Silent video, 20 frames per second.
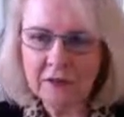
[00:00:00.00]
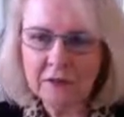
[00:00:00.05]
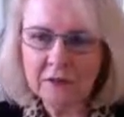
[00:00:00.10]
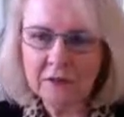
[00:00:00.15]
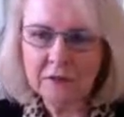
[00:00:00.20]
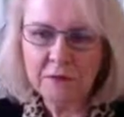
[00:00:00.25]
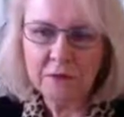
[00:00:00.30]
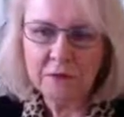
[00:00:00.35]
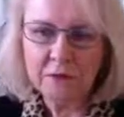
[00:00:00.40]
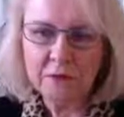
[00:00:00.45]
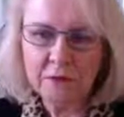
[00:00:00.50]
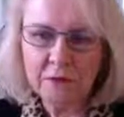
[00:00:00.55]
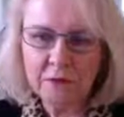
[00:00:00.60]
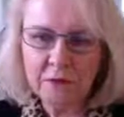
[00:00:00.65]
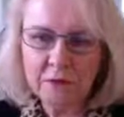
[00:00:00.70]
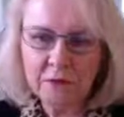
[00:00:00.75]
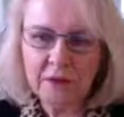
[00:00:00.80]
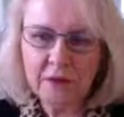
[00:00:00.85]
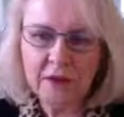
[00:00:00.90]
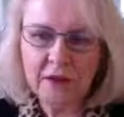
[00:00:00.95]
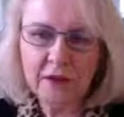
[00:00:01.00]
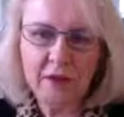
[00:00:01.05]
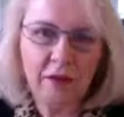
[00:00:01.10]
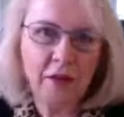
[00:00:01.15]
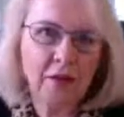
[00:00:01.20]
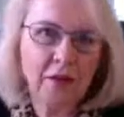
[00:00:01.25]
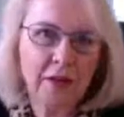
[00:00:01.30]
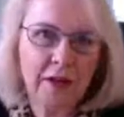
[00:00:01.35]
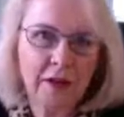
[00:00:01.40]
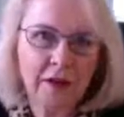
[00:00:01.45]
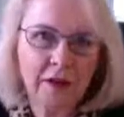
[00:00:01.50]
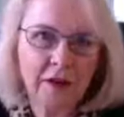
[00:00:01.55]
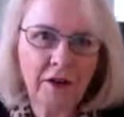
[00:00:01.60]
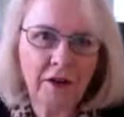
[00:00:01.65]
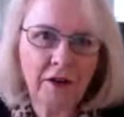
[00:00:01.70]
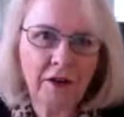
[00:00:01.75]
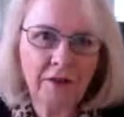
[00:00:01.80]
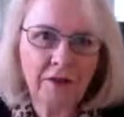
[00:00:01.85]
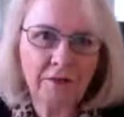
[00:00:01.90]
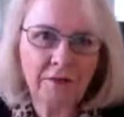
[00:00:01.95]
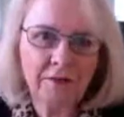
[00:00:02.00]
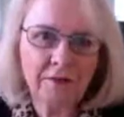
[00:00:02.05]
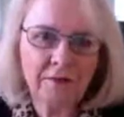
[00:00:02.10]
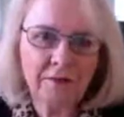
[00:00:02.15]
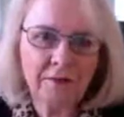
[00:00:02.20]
to be who they already are